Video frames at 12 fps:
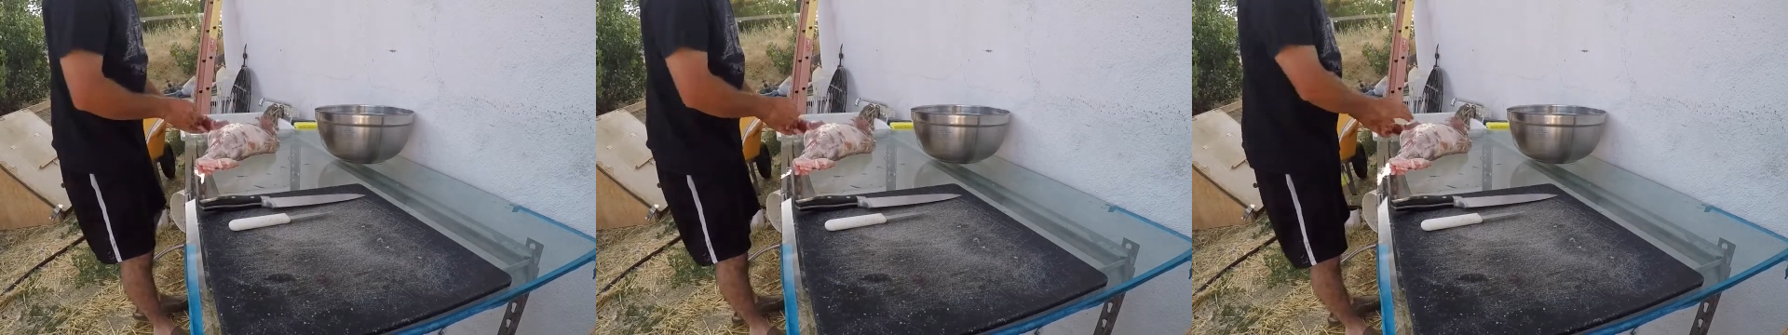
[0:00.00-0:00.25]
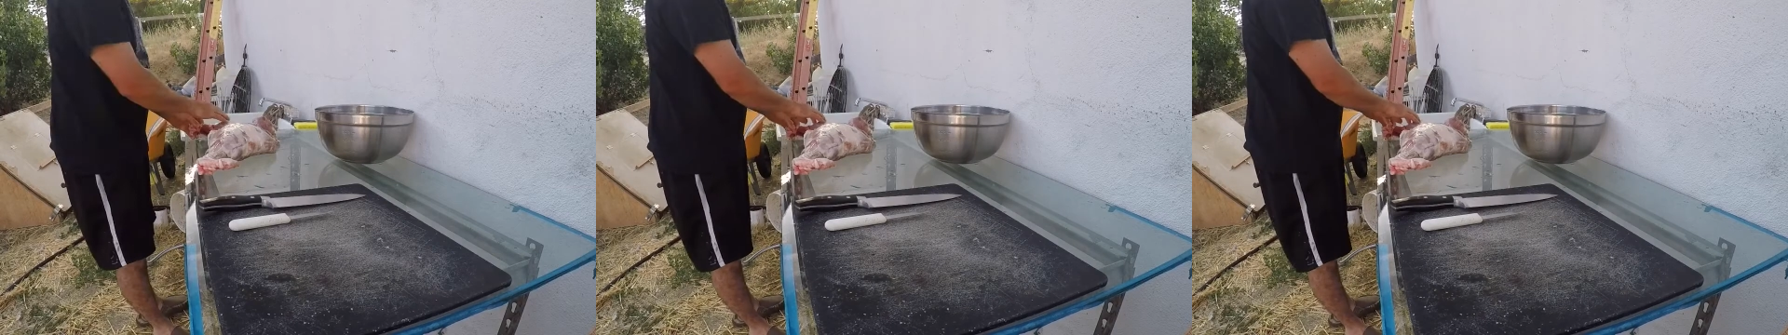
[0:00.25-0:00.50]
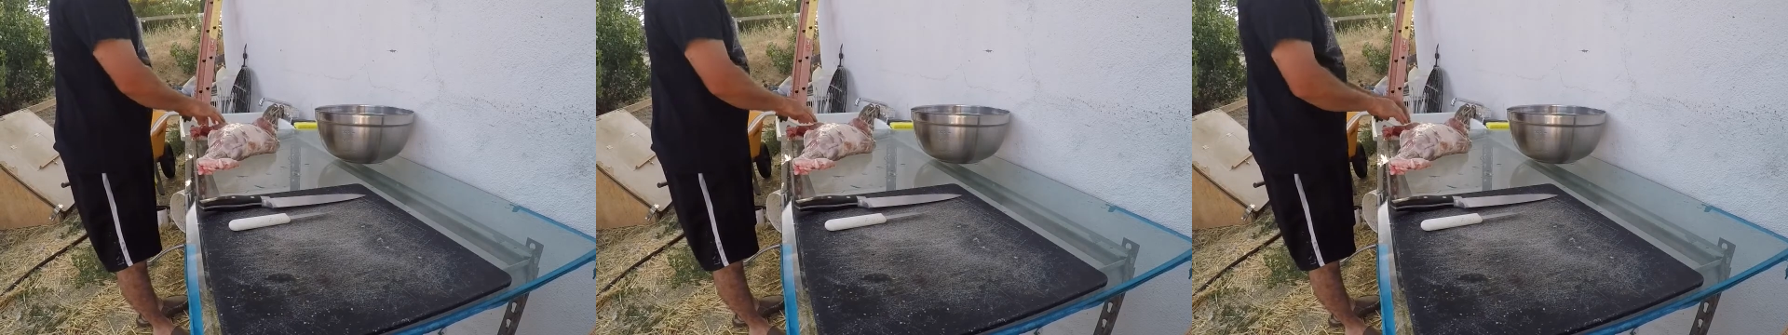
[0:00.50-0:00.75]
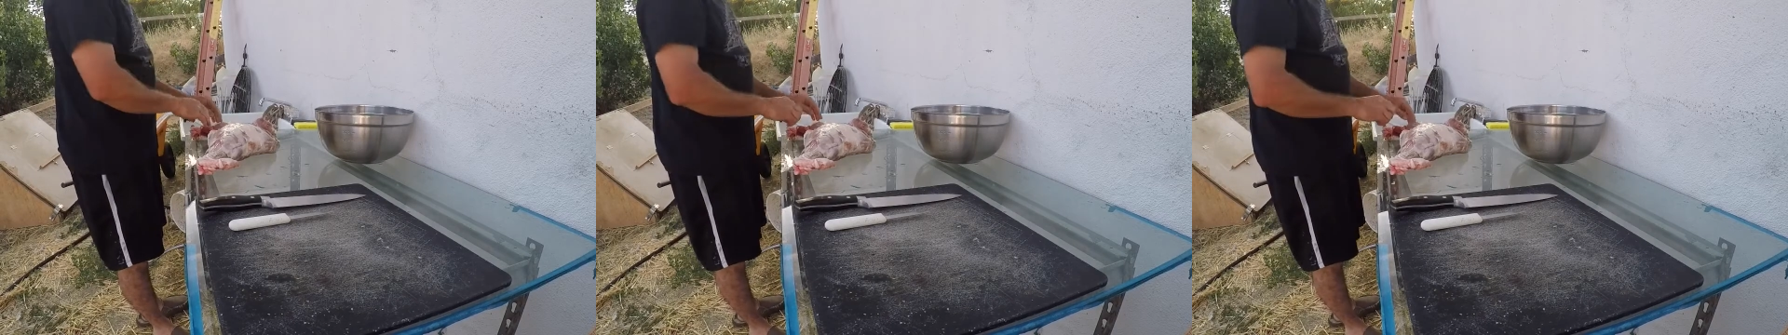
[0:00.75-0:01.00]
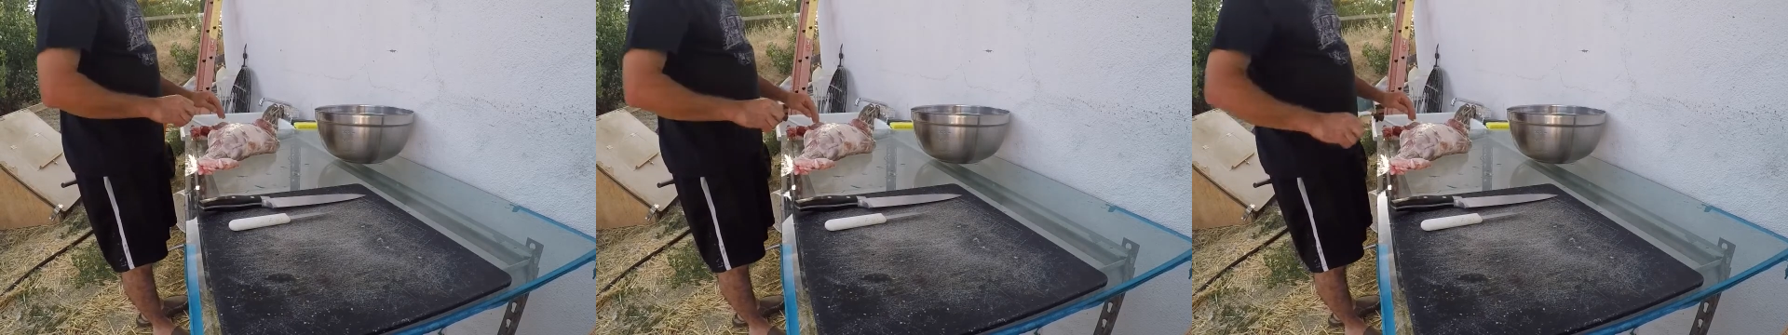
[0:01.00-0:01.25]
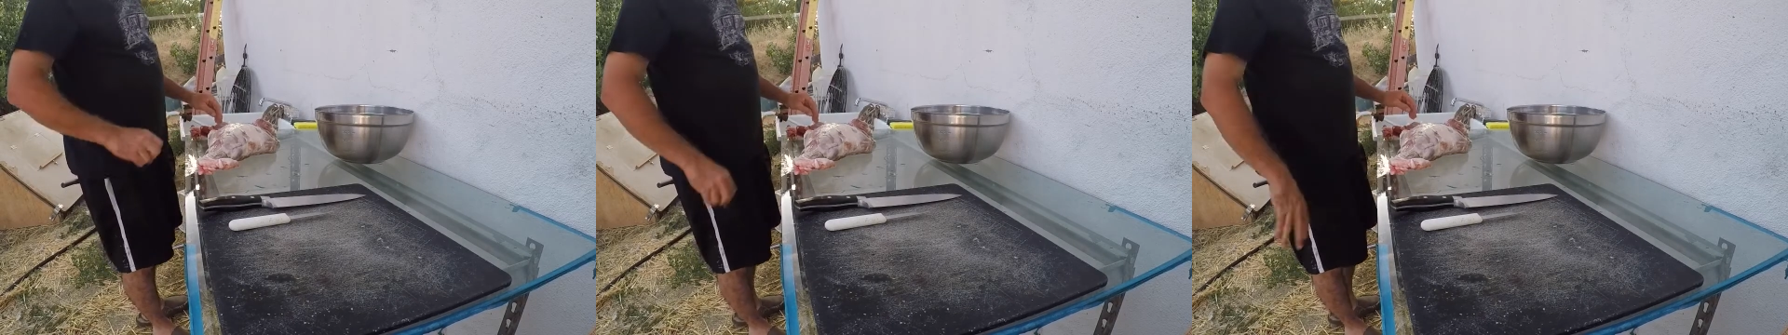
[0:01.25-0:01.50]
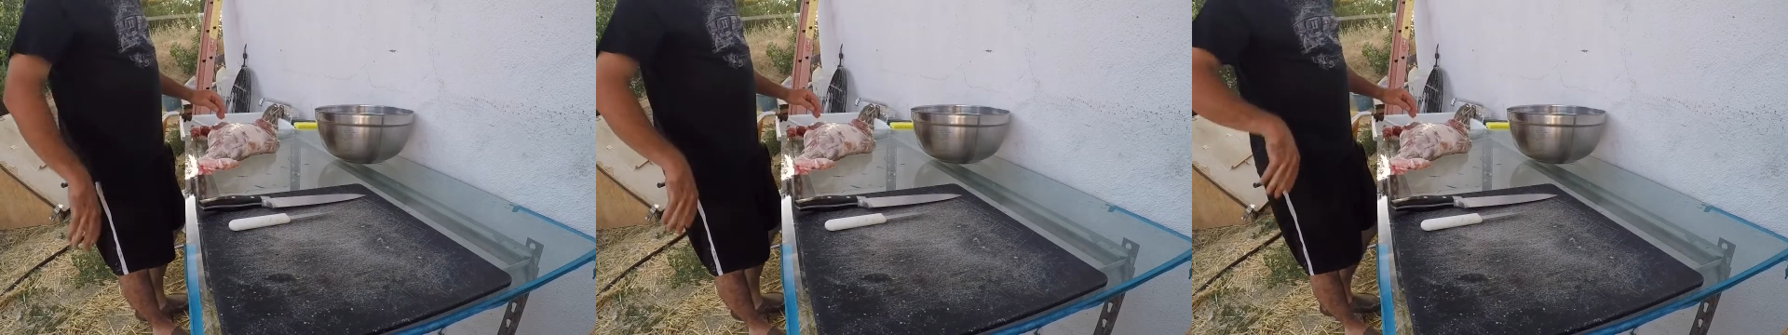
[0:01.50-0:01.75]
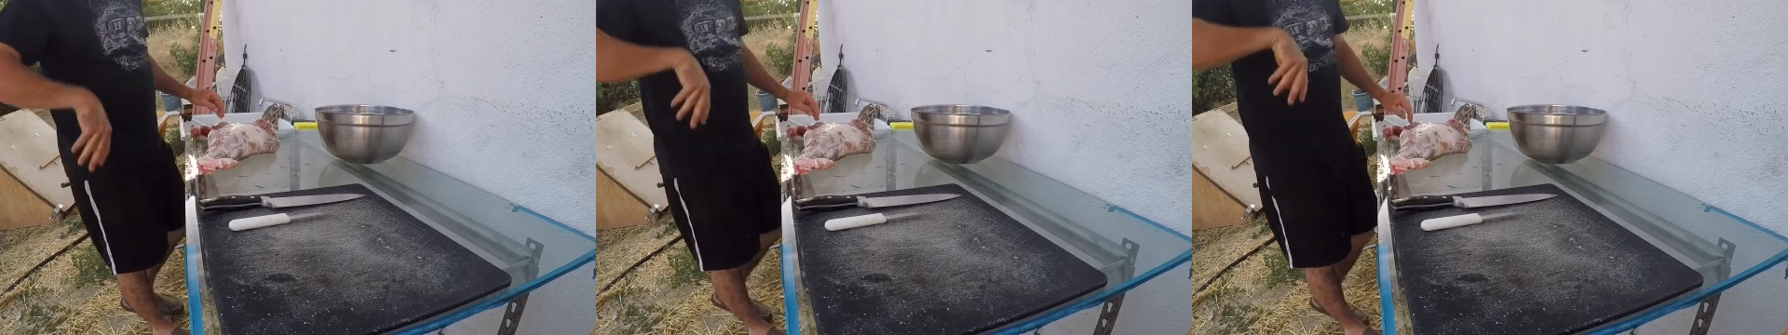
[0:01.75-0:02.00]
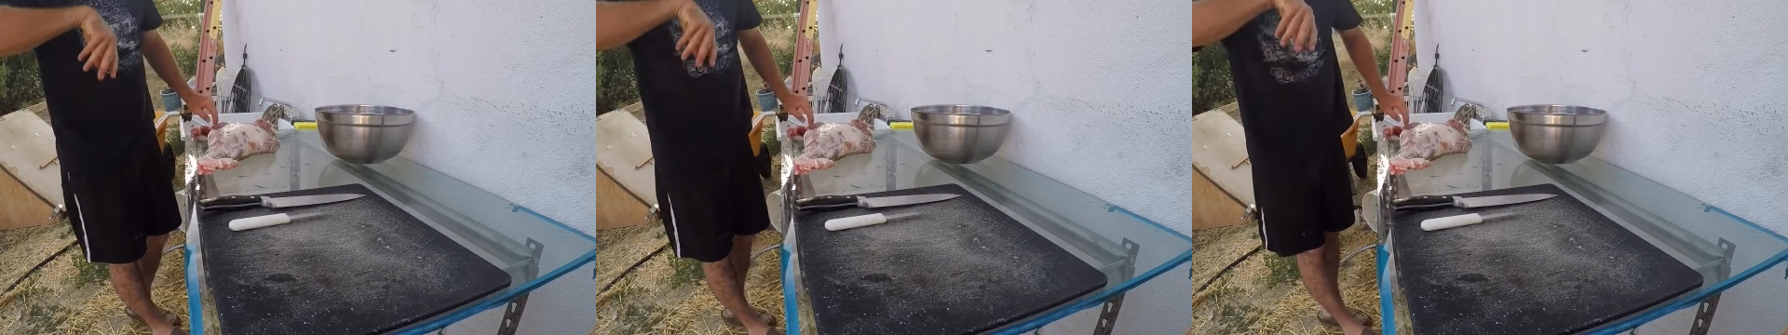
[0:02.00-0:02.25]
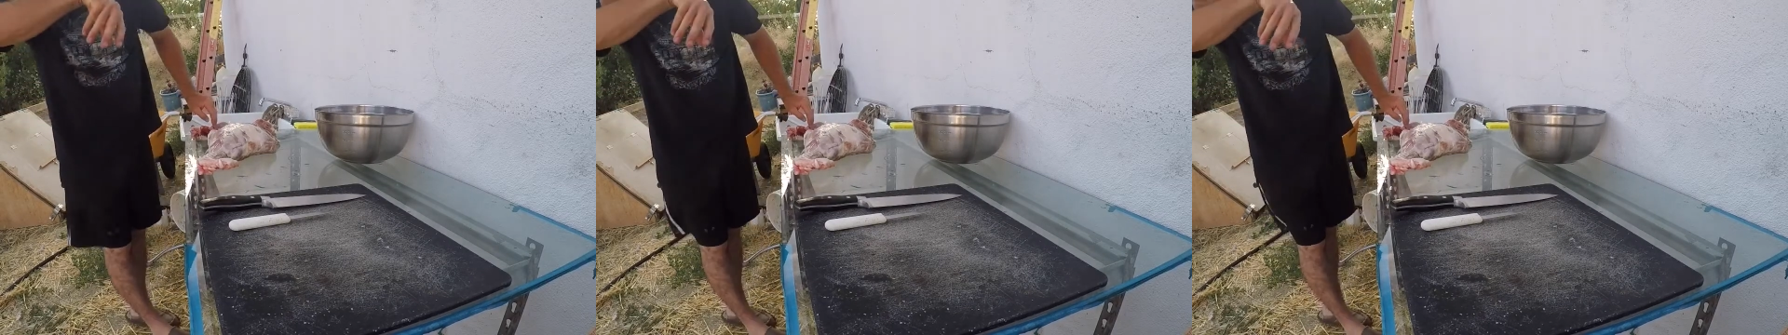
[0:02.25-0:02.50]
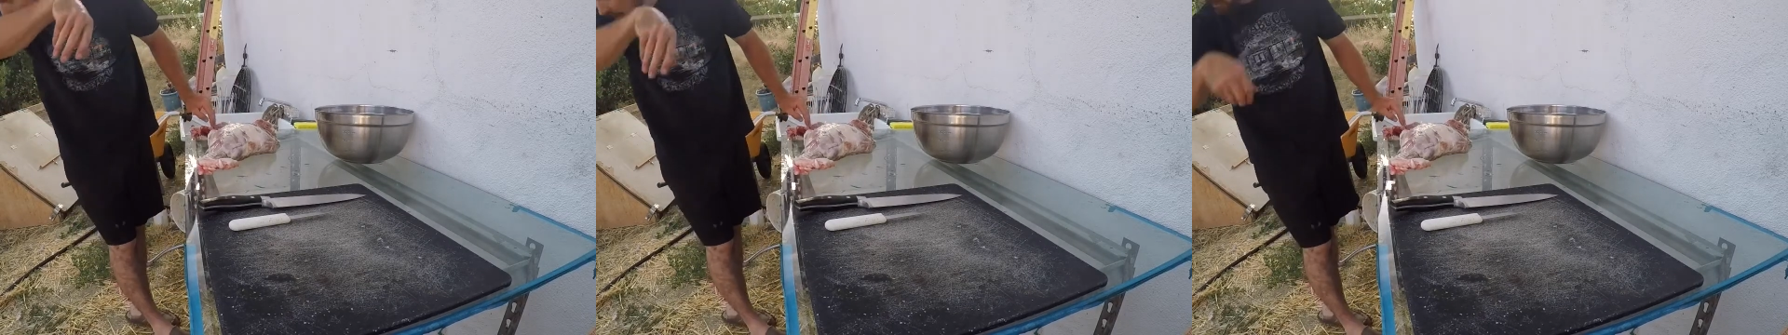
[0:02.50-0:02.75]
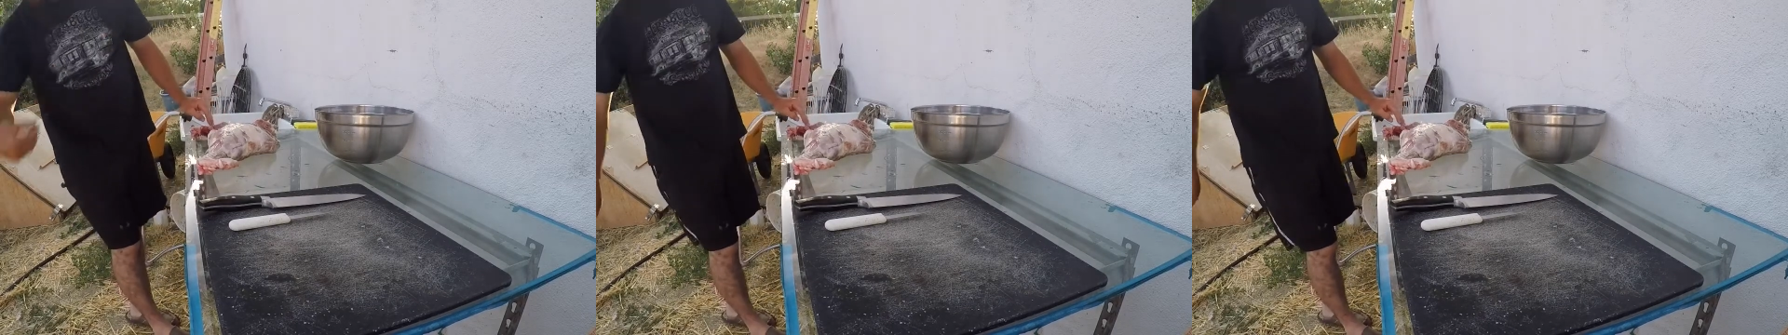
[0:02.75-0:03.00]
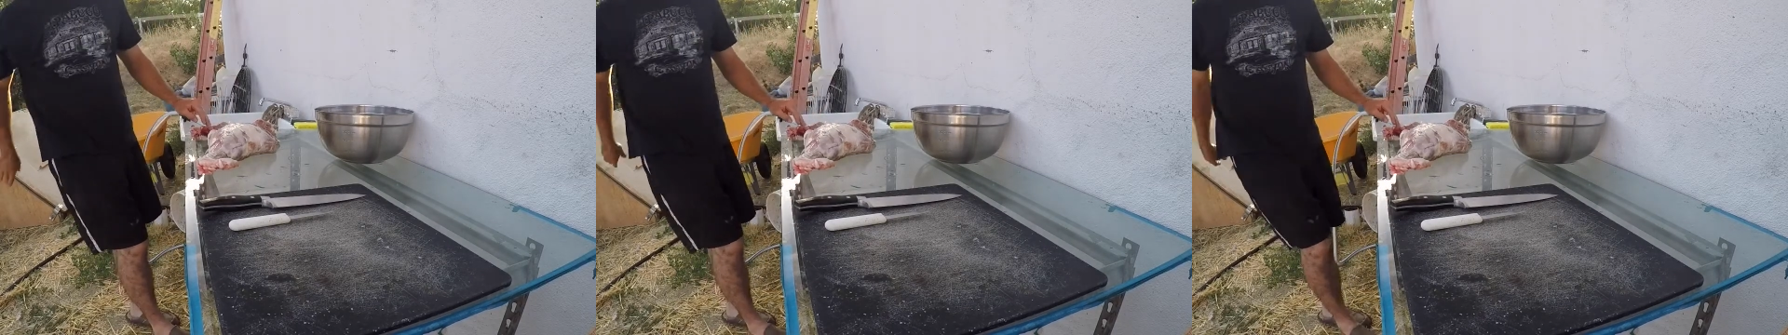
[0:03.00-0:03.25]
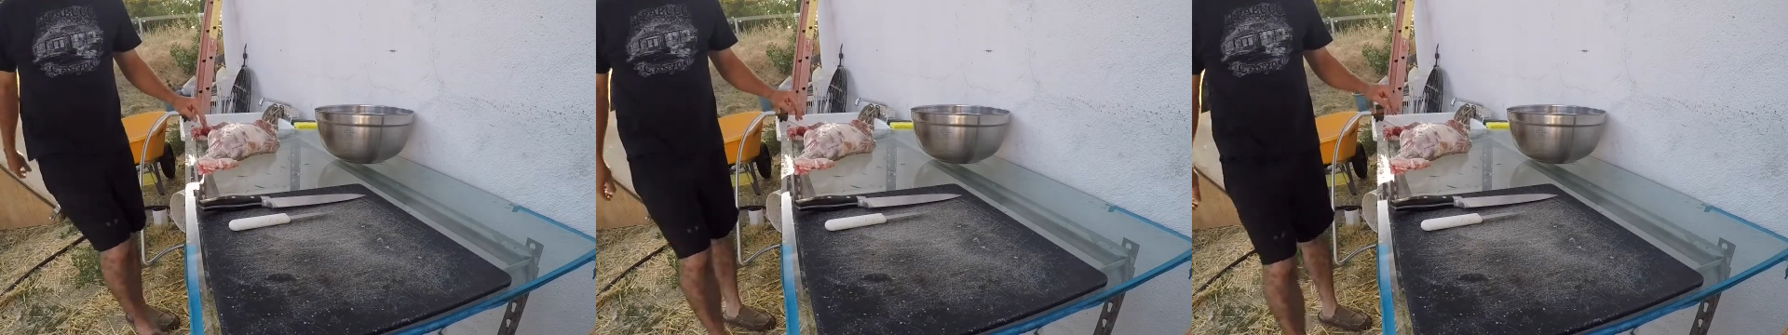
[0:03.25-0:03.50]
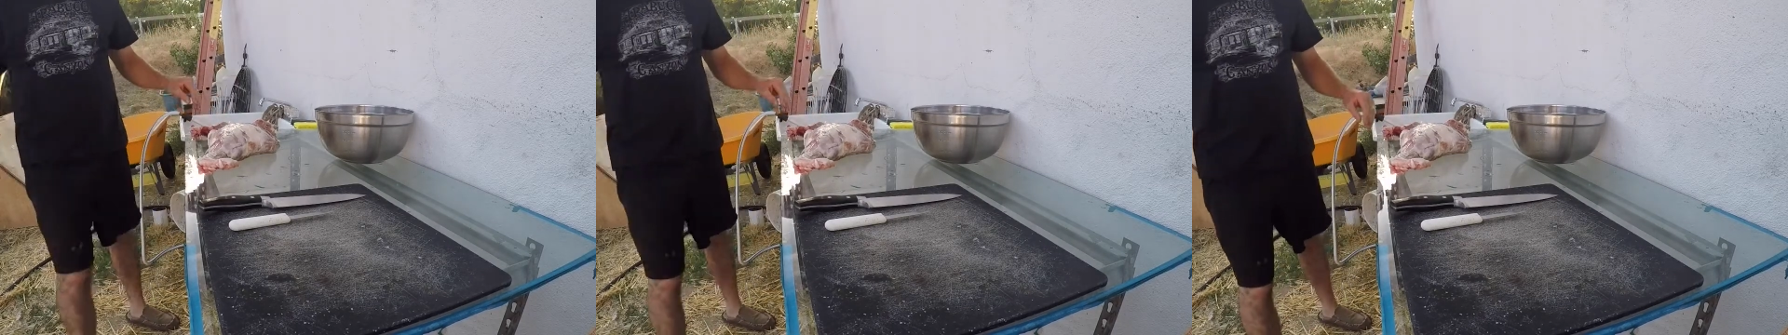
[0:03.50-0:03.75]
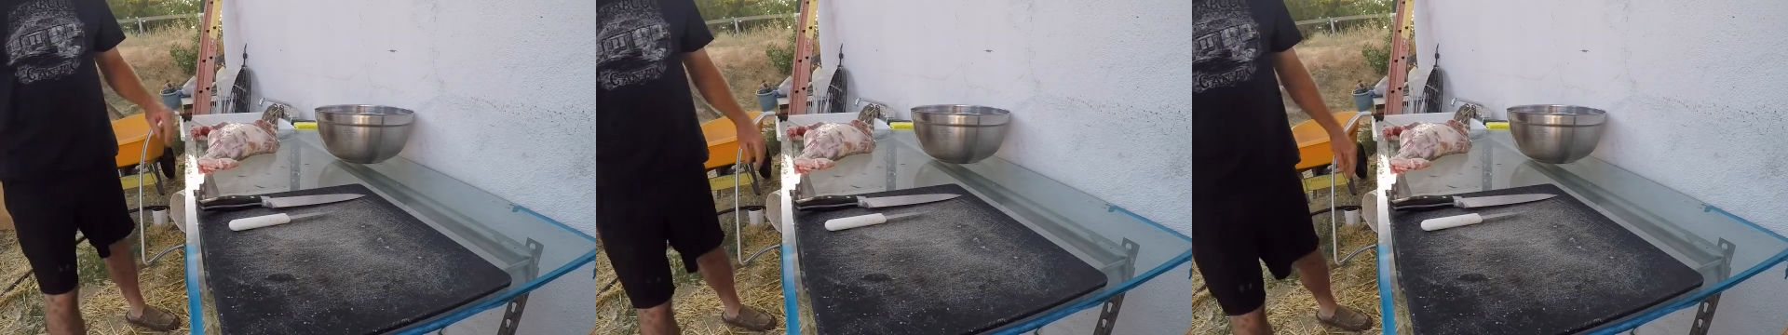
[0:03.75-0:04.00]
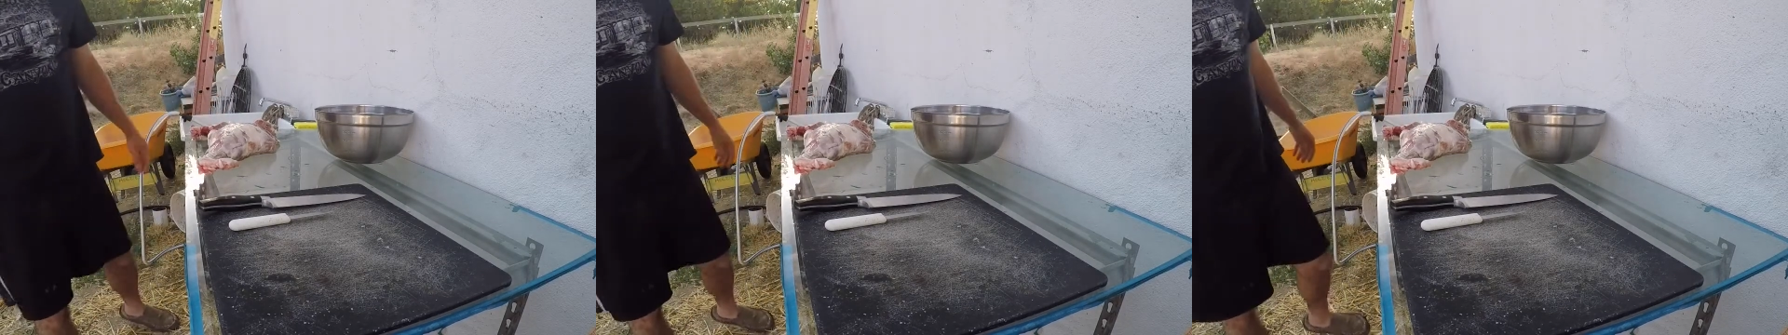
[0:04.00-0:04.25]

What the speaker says: [unreadable: no face in view]